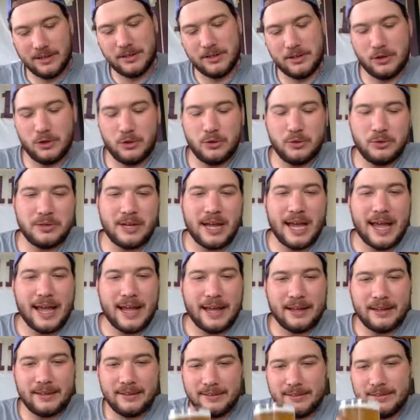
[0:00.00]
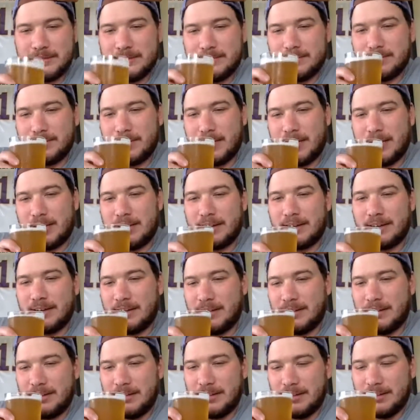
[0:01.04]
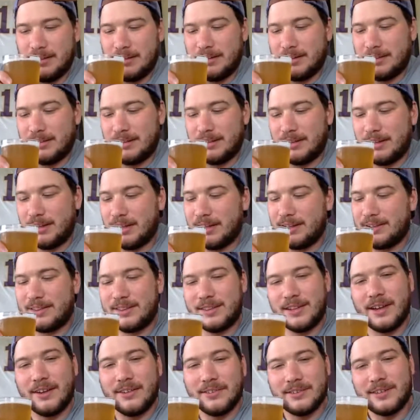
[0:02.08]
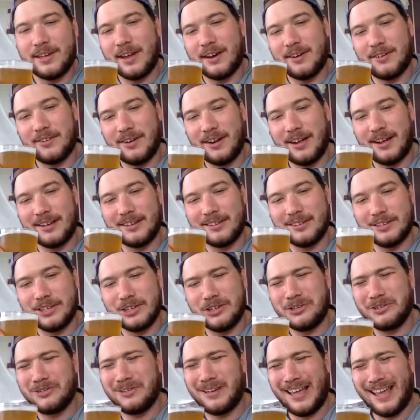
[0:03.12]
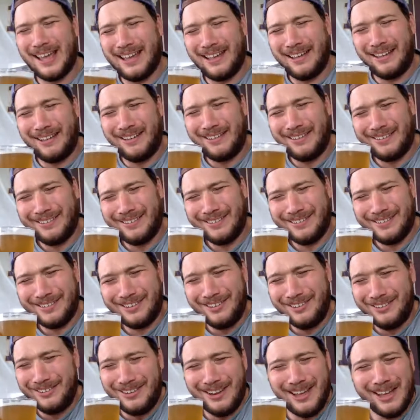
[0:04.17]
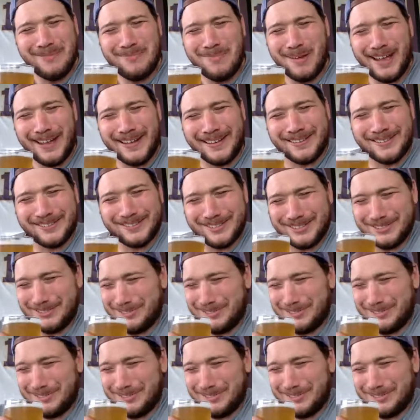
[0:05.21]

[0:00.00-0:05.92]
a Who Day, and uh, it sounds kind of right. Who Day? Who Day Bengals? Who